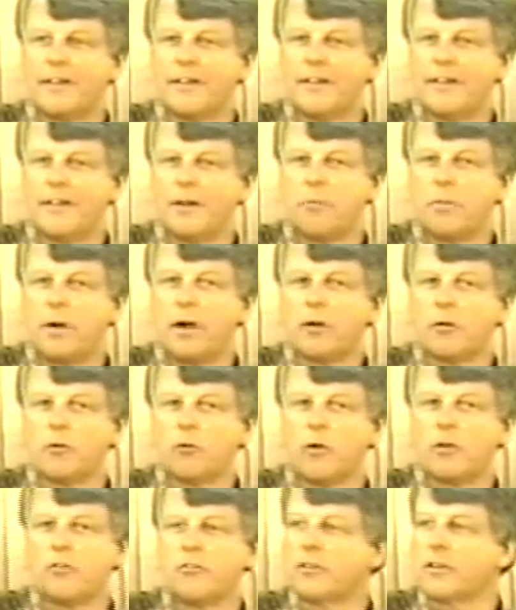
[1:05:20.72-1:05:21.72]
about
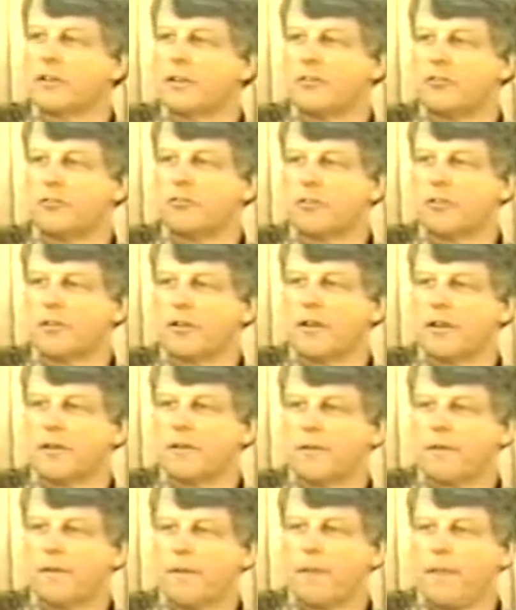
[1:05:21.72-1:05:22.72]
raising kids today?
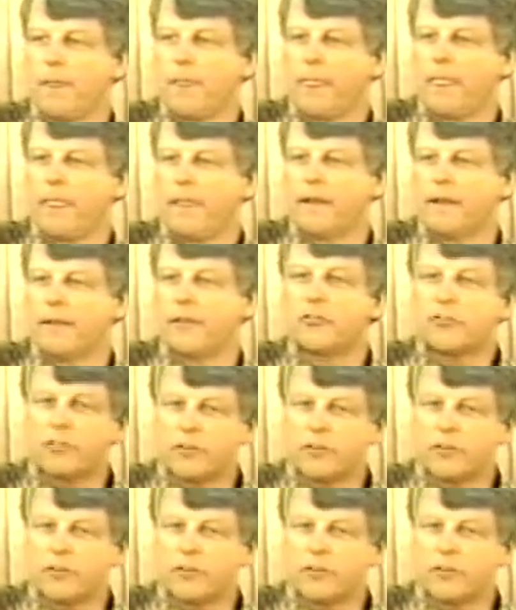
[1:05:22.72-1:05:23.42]
Is